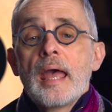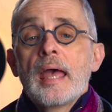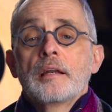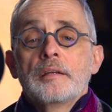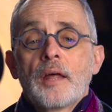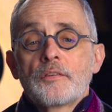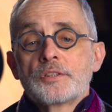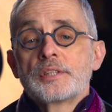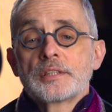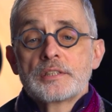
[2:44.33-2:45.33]
and another
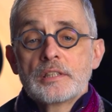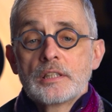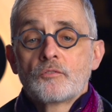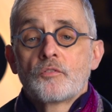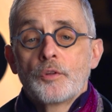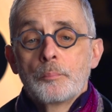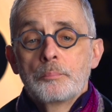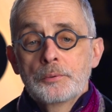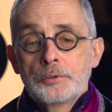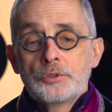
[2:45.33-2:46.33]
16 for the
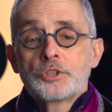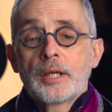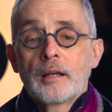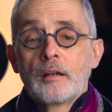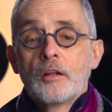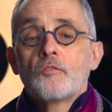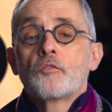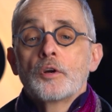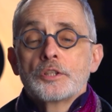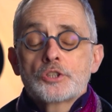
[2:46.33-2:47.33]
blue channel,
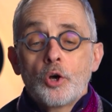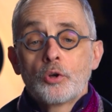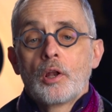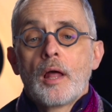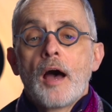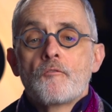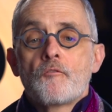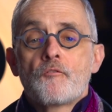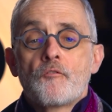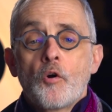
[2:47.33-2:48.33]
for a total of
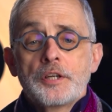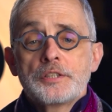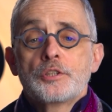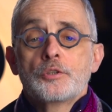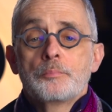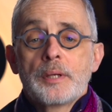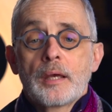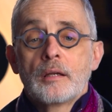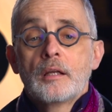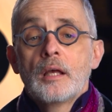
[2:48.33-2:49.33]

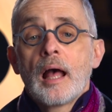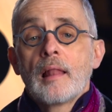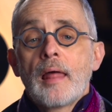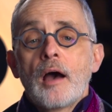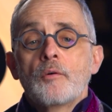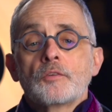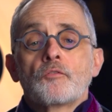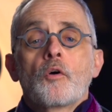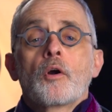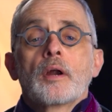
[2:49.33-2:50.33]
48-bit, allowing
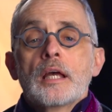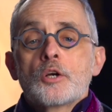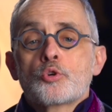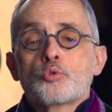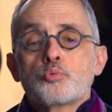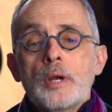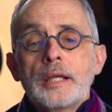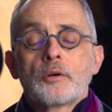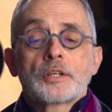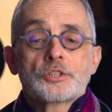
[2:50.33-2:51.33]
for
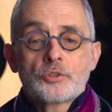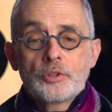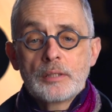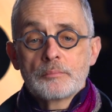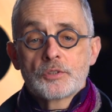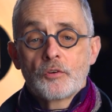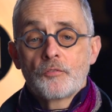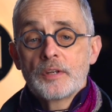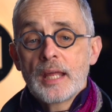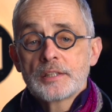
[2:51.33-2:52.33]
greater extremes for
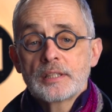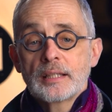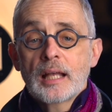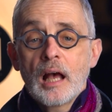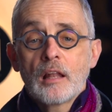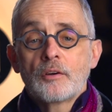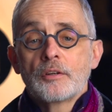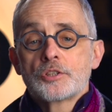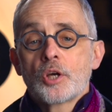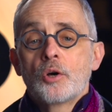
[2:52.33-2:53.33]
finessing color
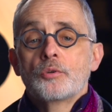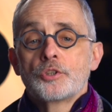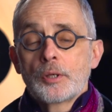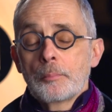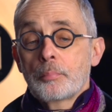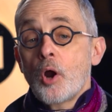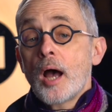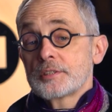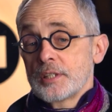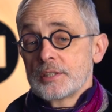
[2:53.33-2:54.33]
and tone during
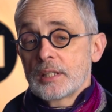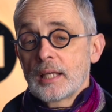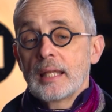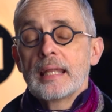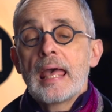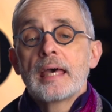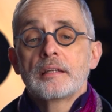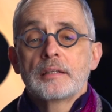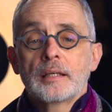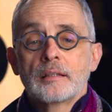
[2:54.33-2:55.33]
processing and
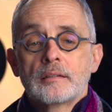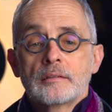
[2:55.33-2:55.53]
editing.